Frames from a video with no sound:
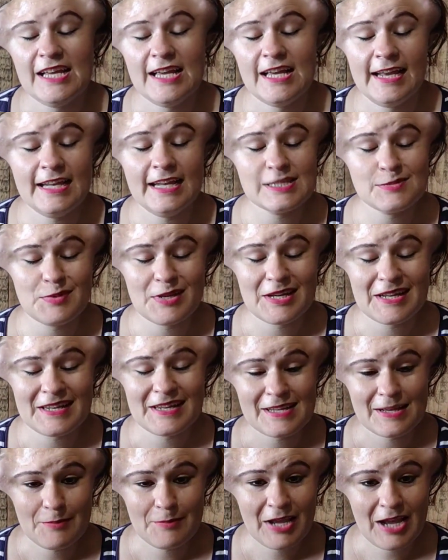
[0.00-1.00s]
it is
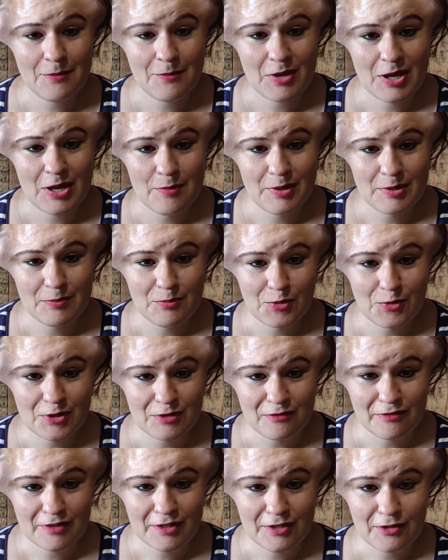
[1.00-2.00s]
becoming a bit more
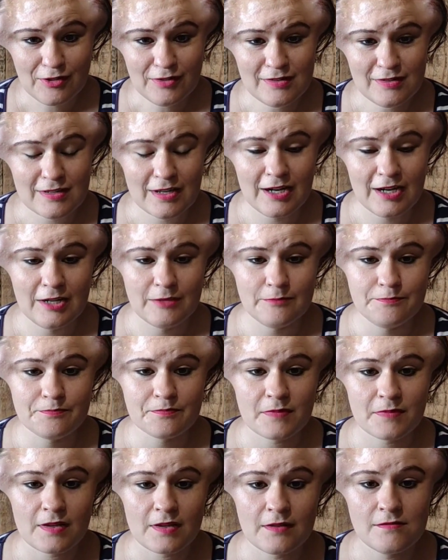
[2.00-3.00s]
difficult.
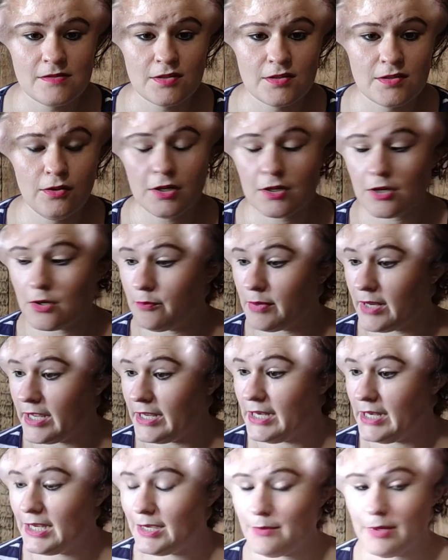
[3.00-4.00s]
Still not
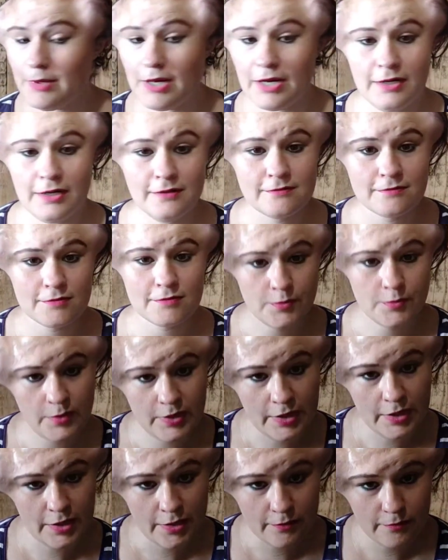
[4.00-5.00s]
complaining about it.
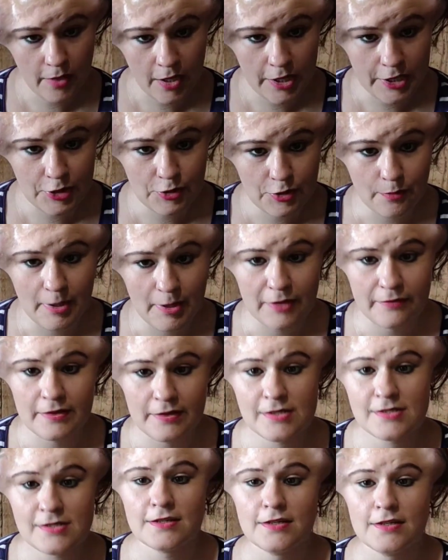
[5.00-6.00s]
I knew about
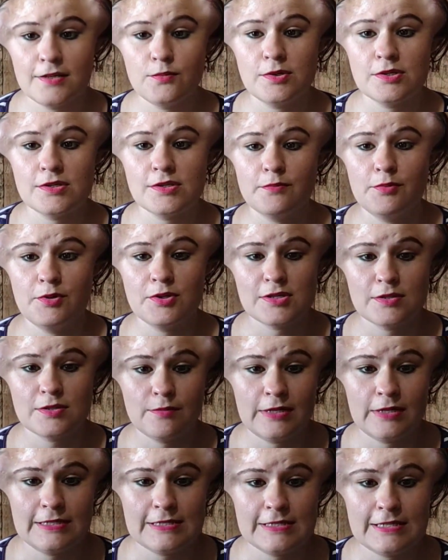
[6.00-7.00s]
this. It was a
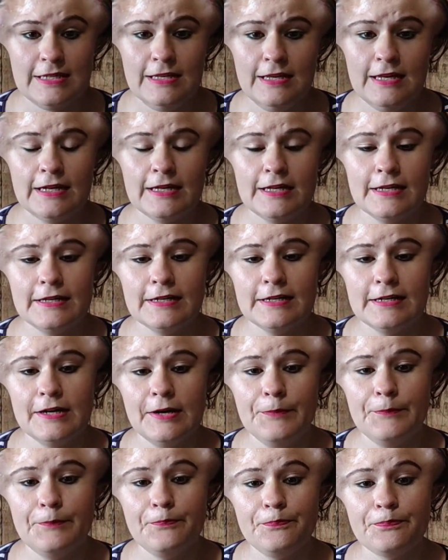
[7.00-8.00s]
possibility.
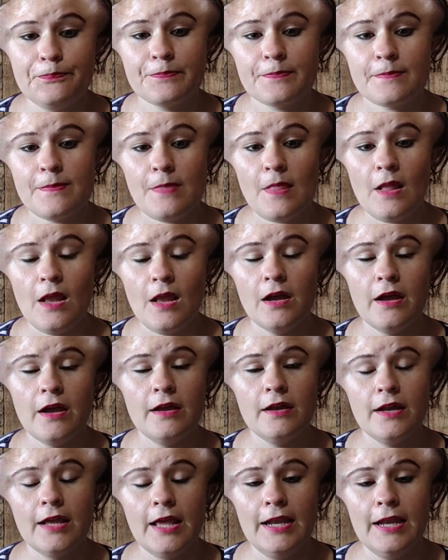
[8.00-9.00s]
And
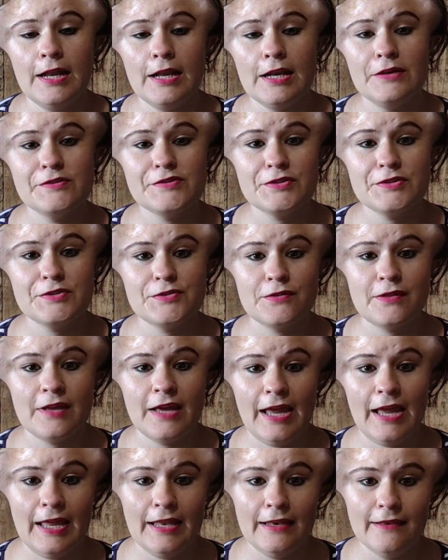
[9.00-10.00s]
getting closer to the
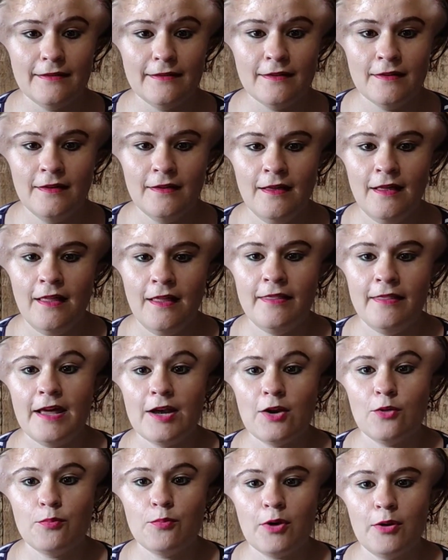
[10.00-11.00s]
end,
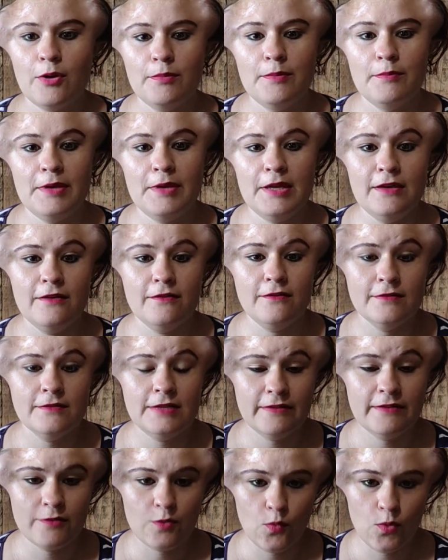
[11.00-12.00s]
that'll probably be
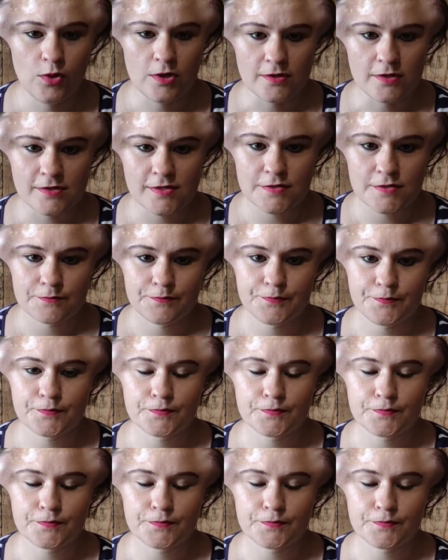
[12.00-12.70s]
even worse.